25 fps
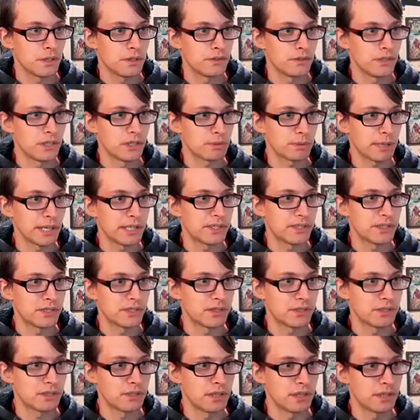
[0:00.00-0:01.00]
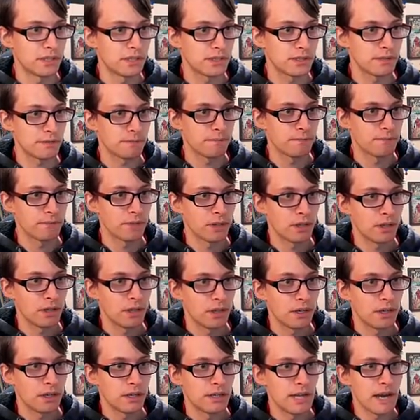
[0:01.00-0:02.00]
This race is...
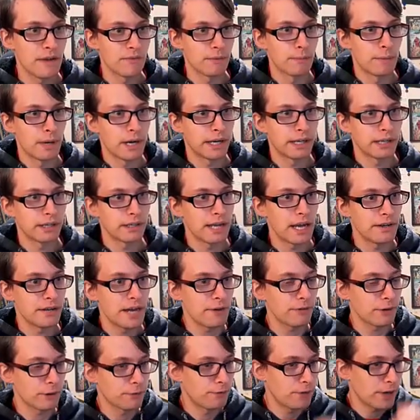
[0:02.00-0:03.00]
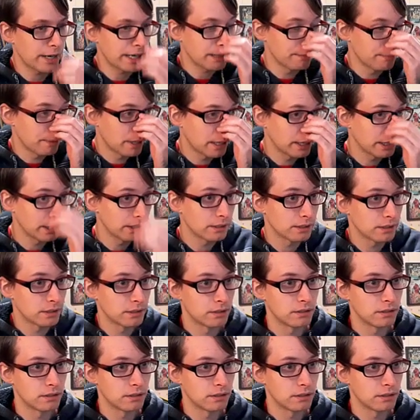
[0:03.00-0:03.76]
Never mind. Never fucking mind.